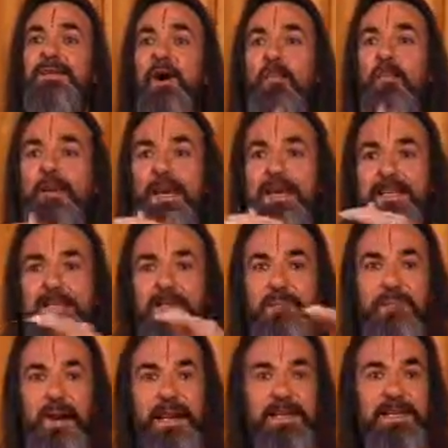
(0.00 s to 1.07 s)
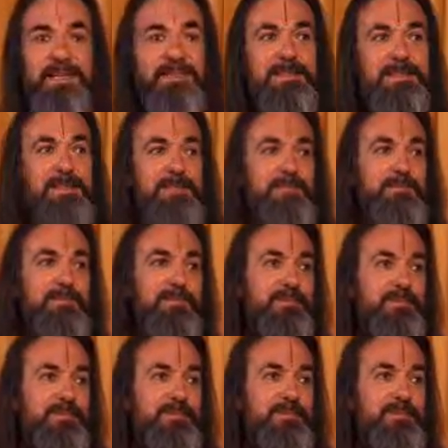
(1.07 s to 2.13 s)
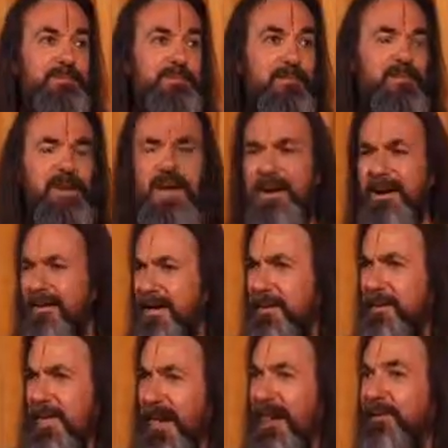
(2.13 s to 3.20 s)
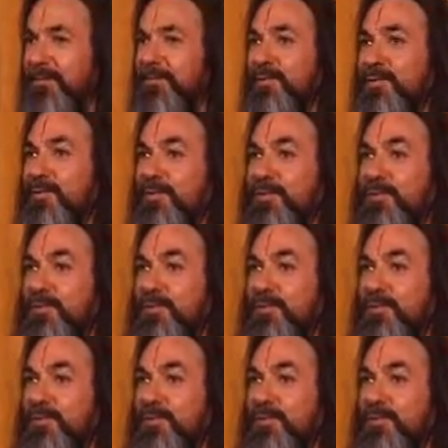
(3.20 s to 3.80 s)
dominated the planet. Very powerful.